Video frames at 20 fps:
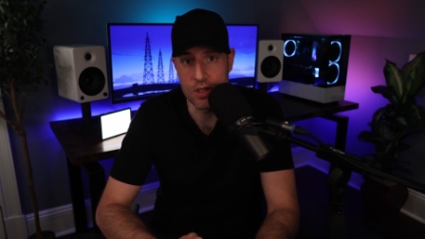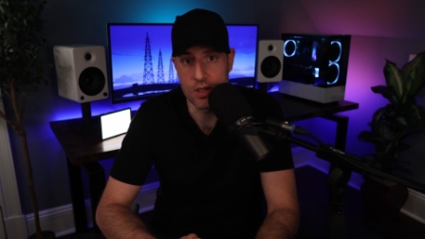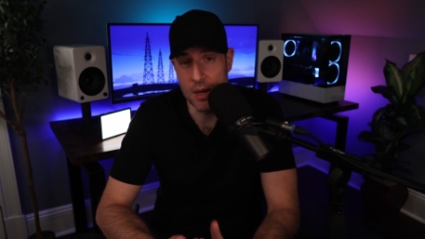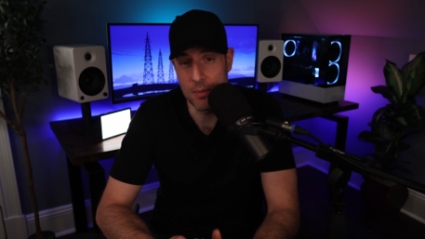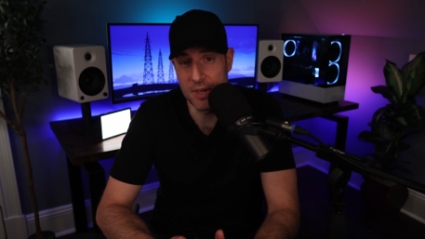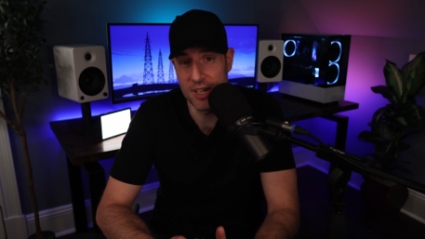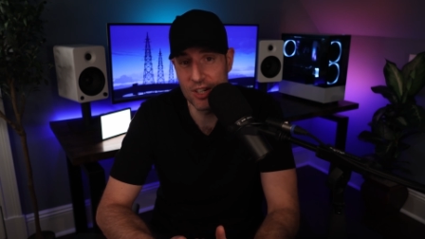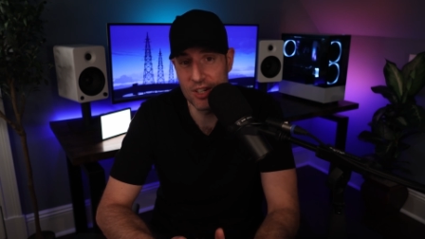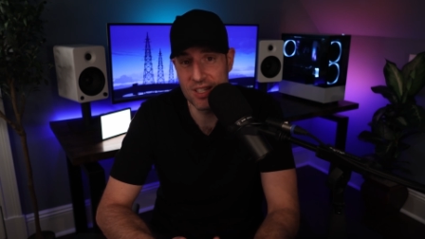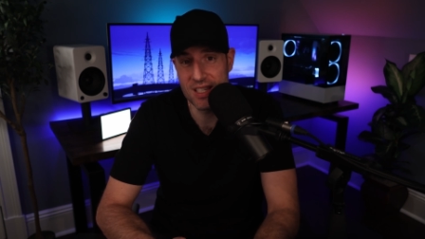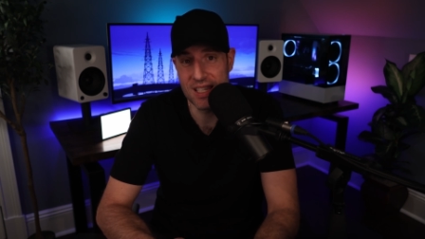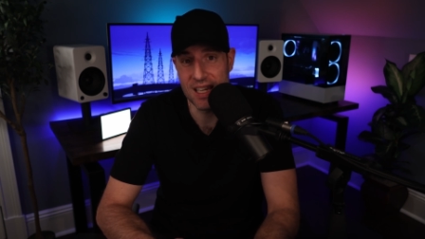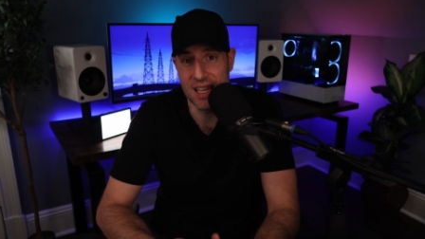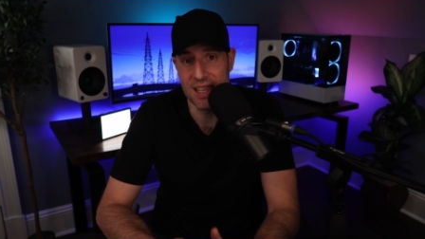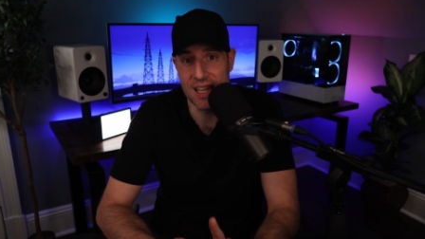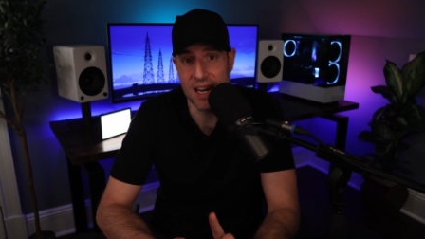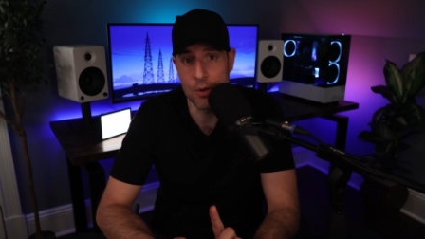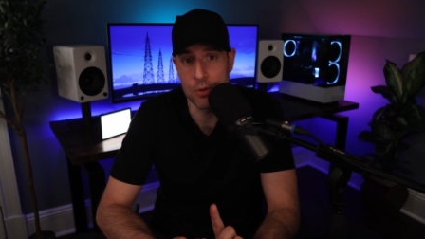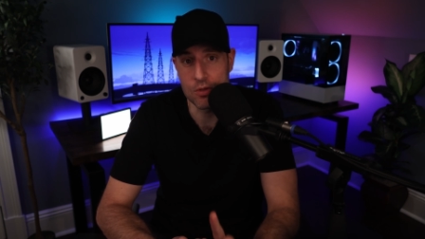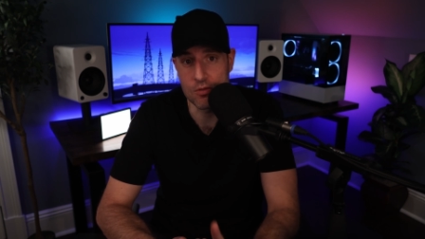But I'm here to say
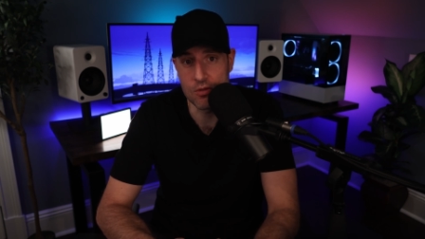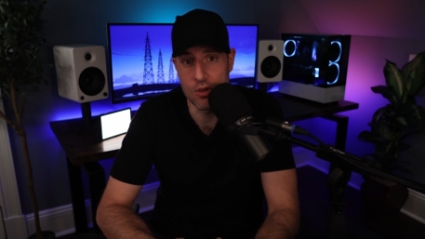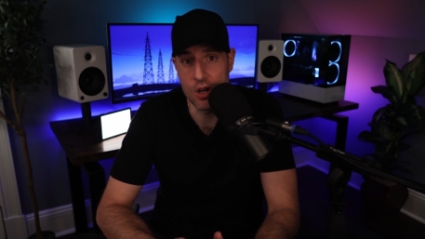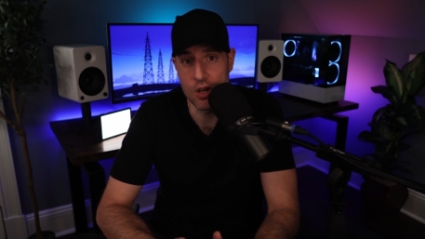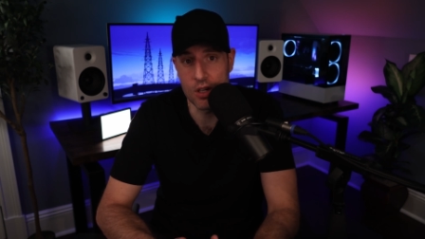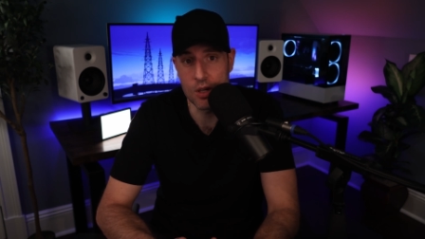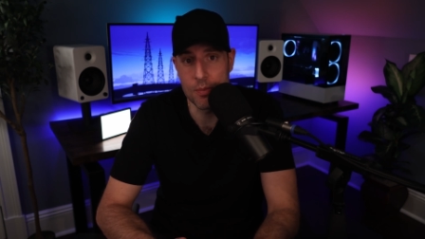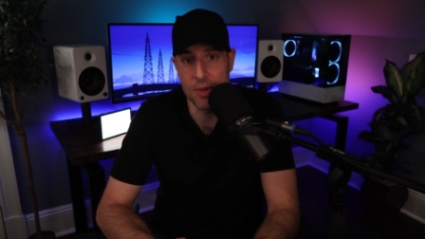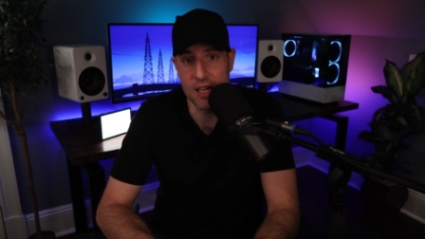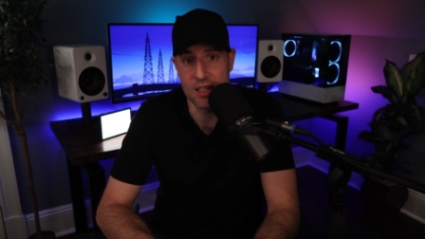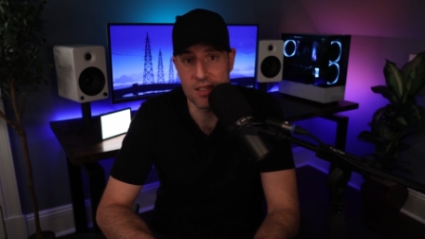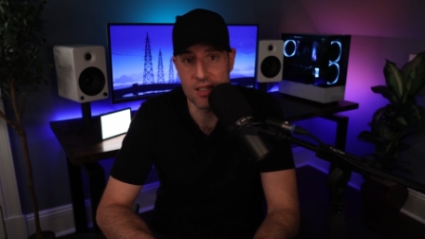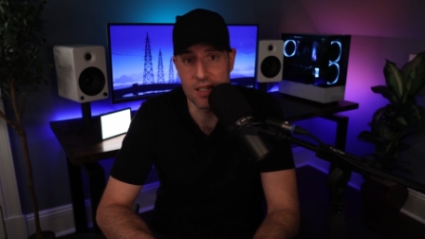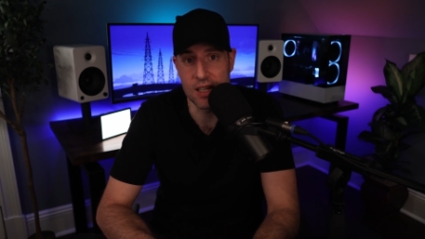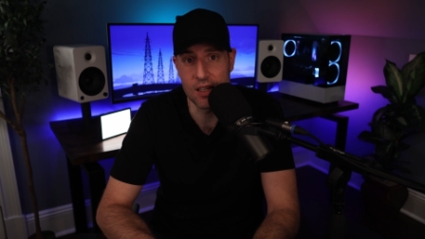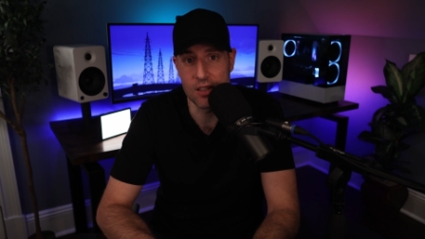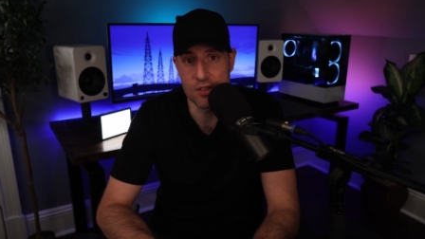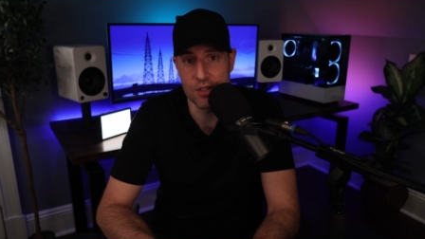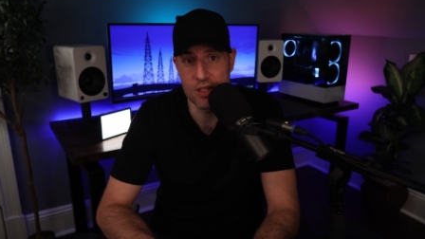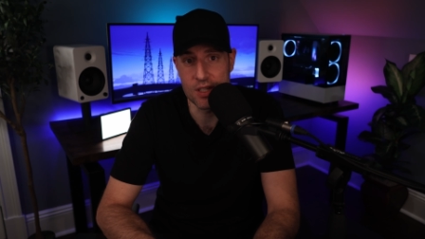that I was wrong about
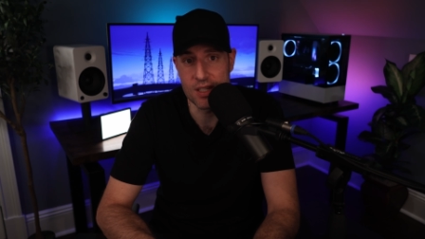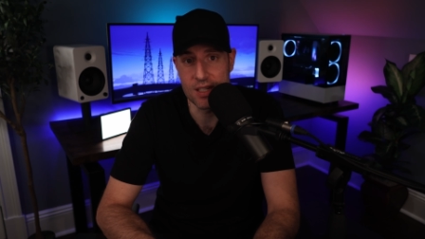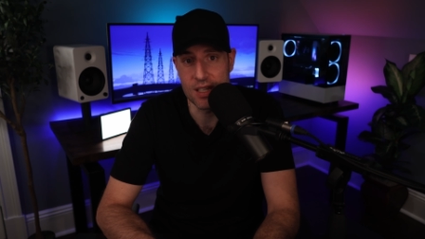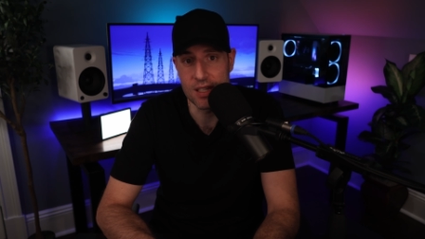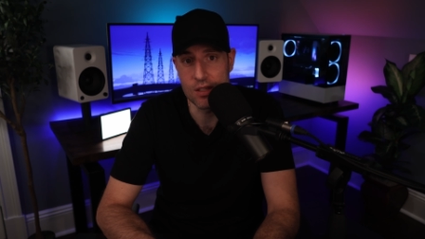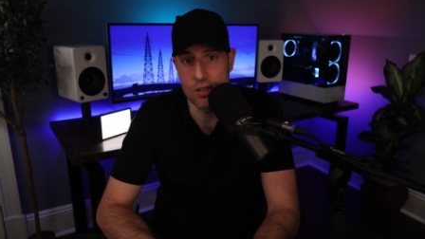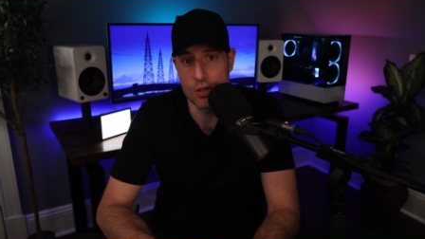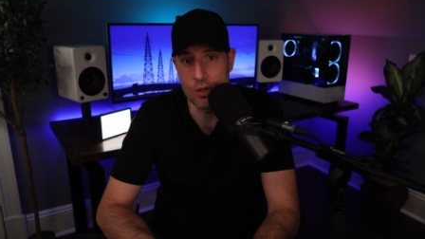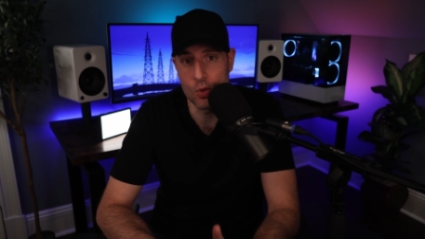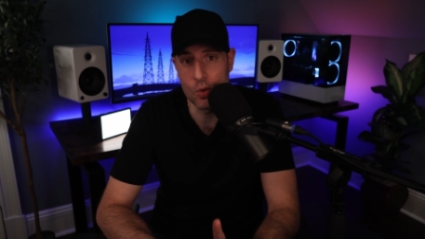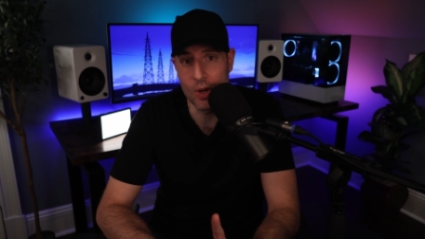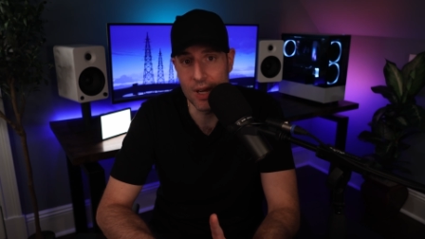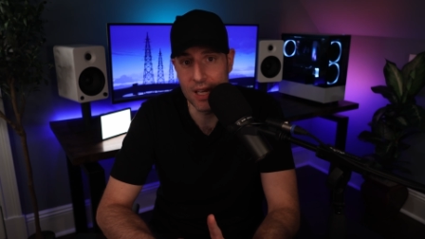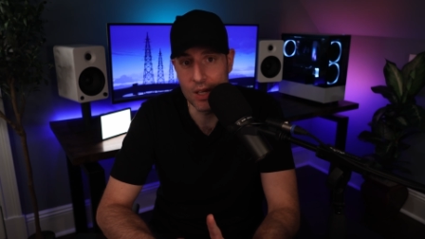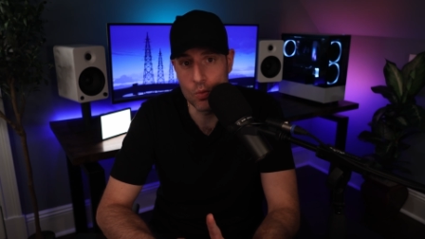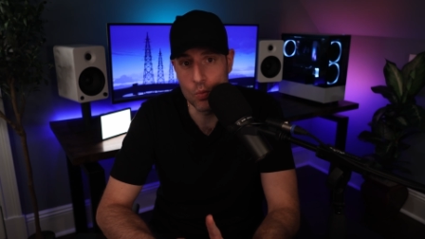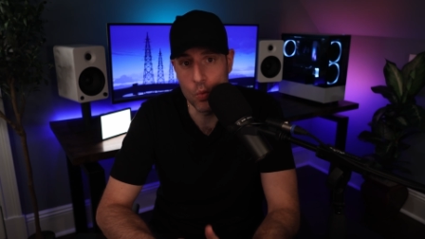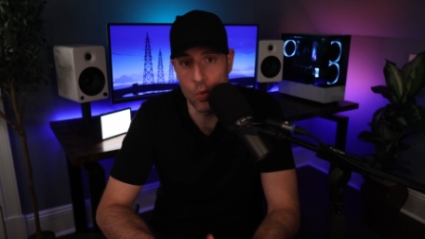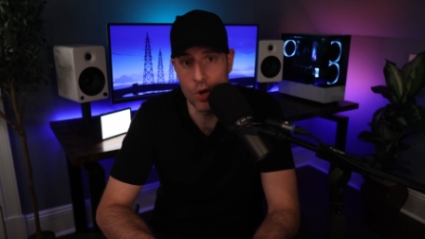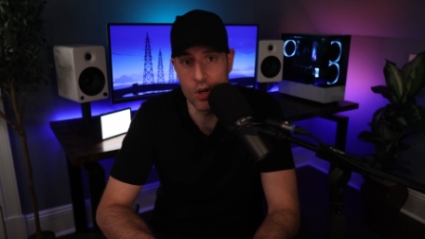Synology C2
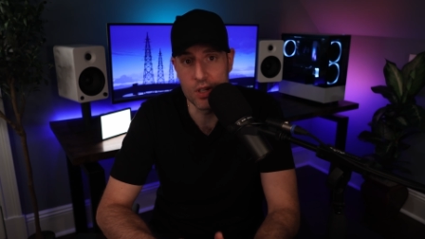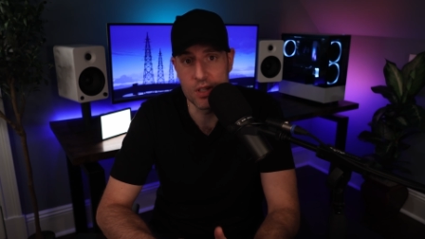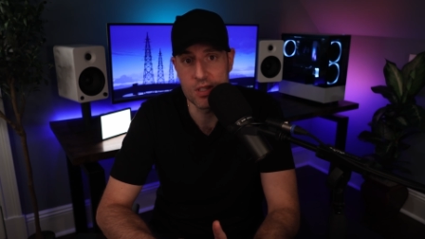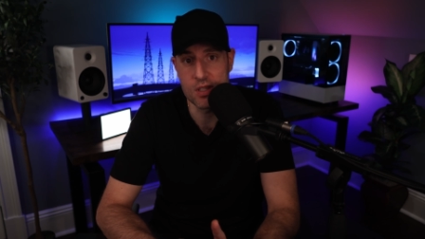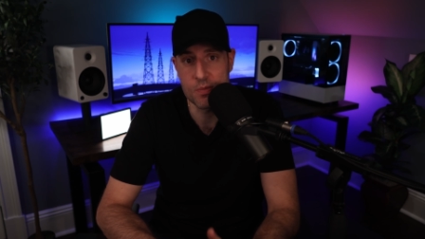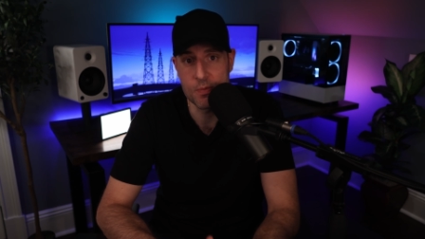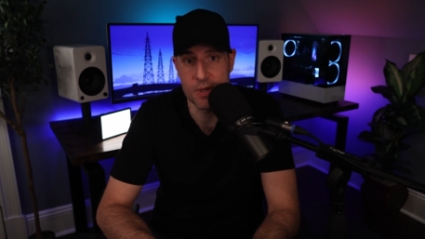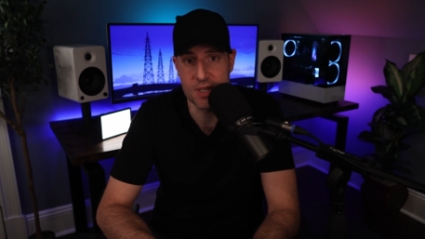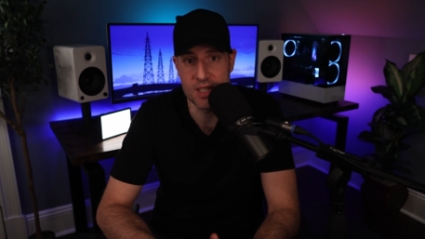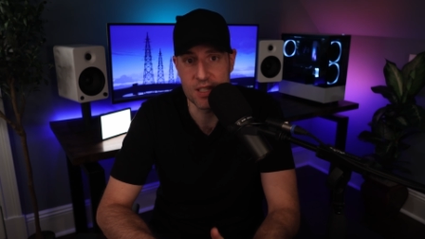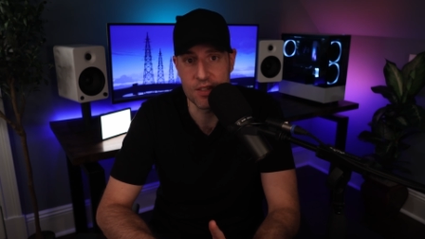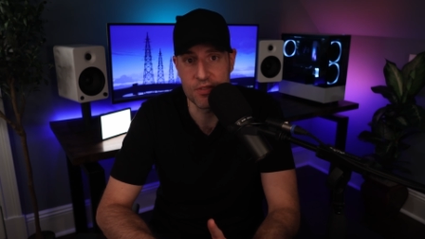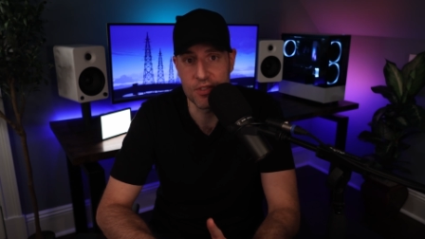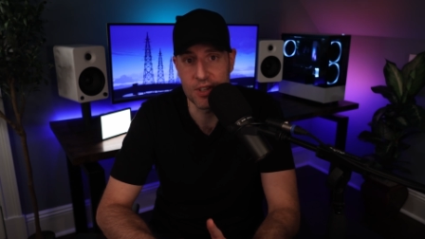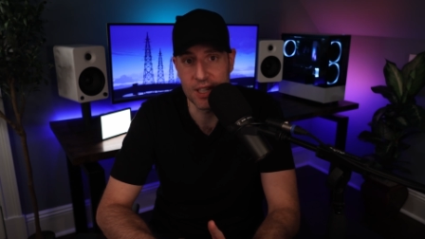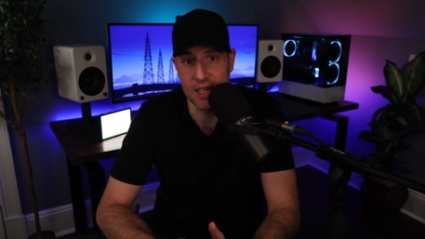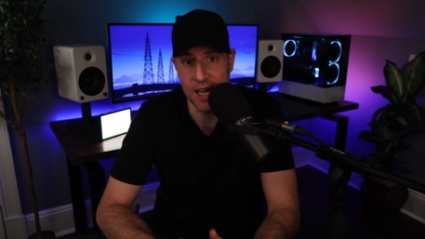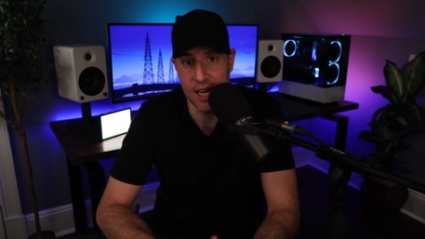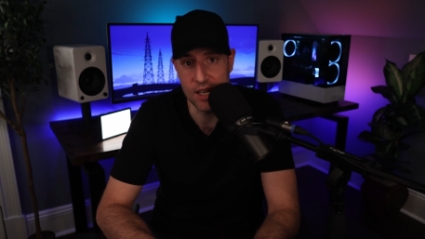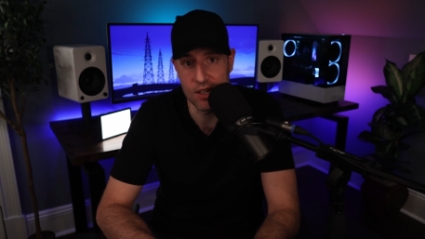in one
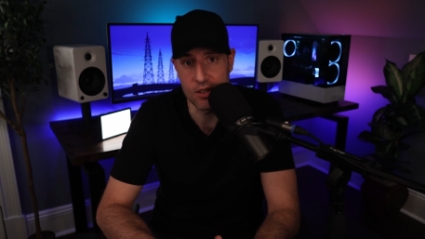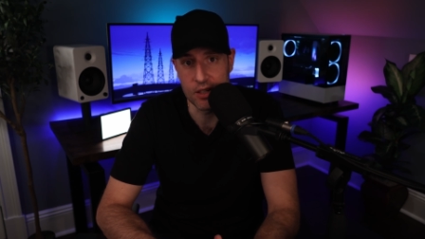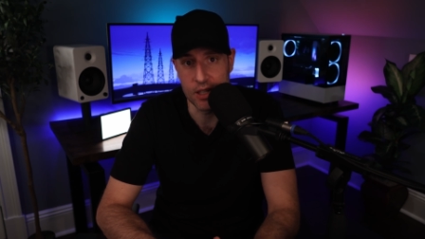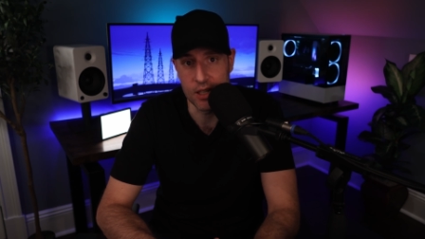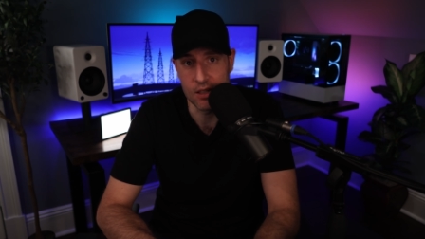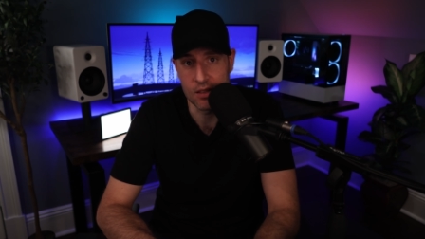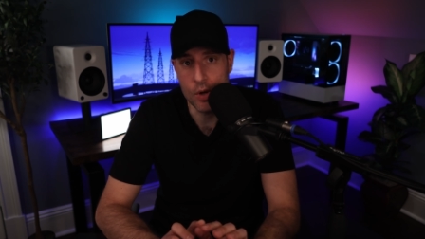specific area.